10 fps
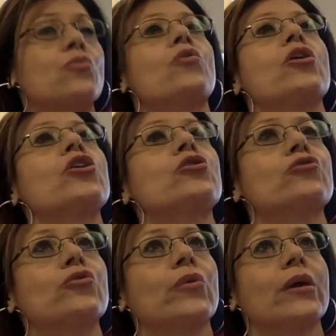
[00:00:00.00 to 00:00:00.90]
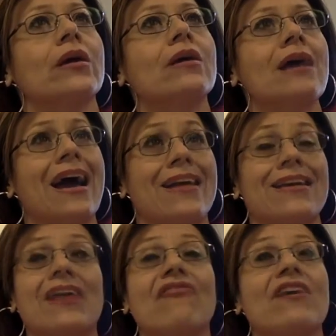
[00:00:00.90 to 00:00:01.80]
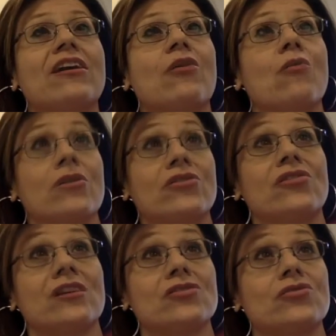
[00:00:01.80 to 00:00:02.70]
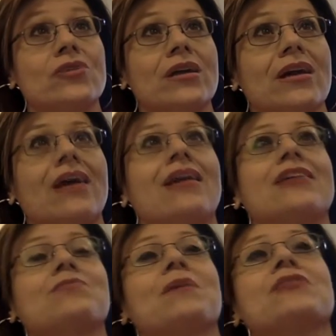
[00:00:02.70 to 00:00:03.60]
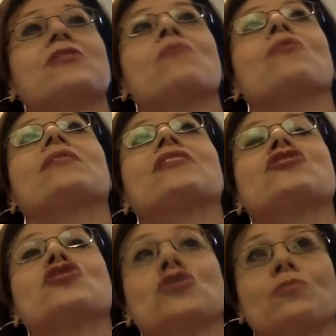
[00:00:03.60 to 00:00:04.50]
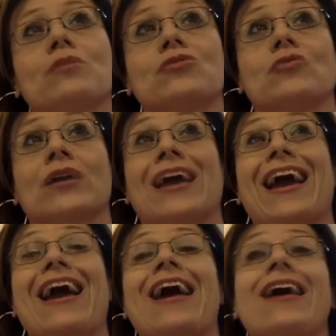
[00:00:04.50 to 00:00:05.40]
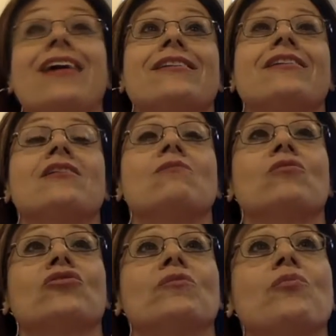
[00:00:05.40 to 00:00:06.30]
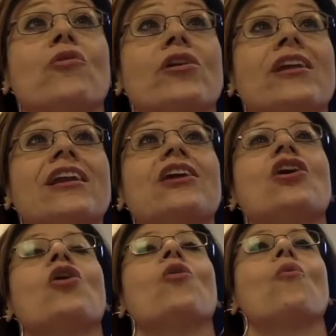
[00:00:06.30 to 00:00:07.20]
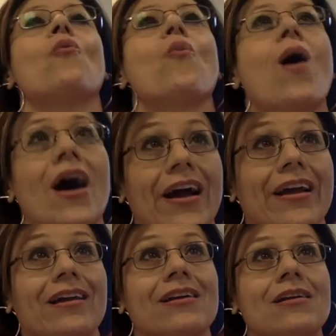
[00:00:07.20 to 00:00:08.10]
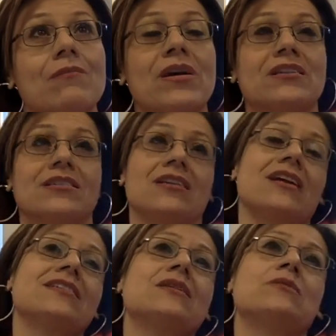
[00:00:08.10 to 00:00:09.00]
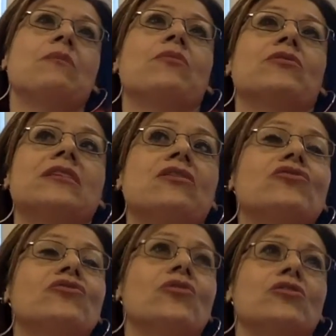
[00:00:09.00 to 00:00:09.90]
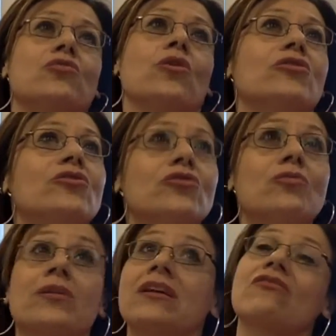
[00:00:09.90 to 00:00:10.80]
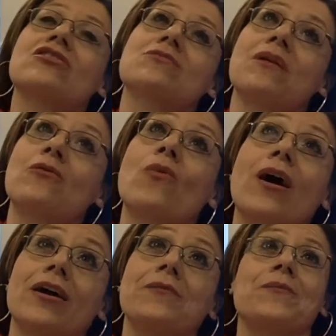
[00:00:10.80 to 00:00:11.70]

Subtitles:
What are you doing? And then I find out what they're not doing, and I explain to them what they should be doing, and most importantly, why. Because a lot of times people tell students what to do, but never explain why.